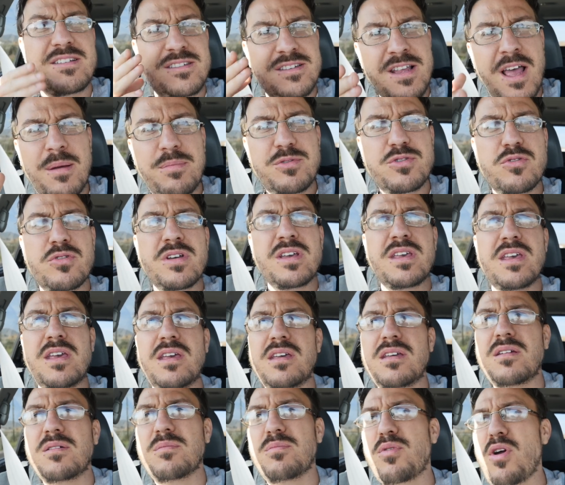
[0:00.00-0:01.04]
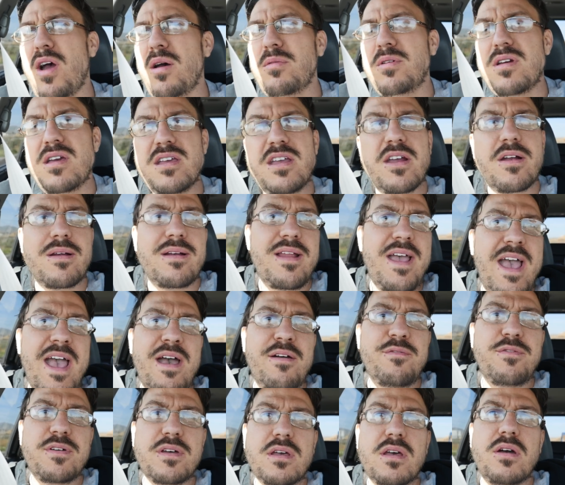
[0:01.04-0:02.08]
stopped drinking probably a year and a
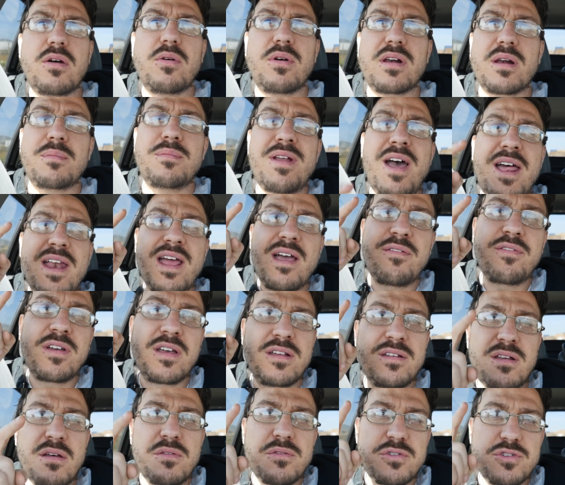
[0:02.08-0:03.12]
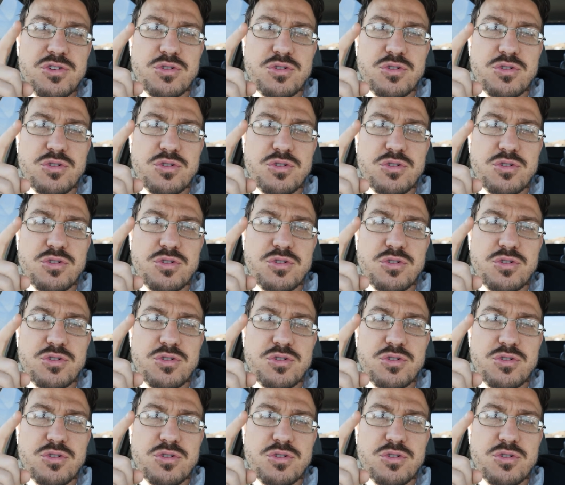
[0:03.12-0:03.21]
half ago, and I'm not having another